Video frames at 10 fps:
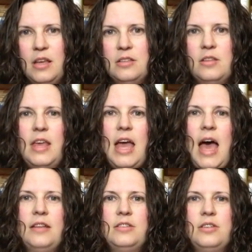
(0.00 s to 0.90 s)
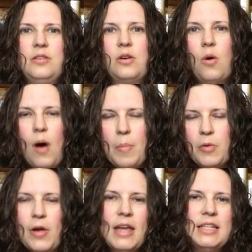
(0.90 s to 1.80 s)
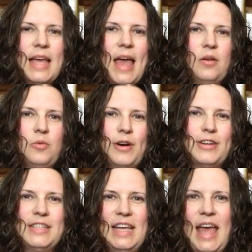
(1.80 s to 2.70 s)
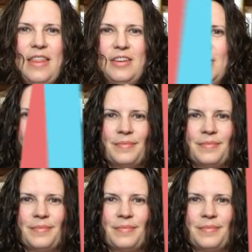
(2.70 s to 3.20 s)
So they had to cooperate and work together.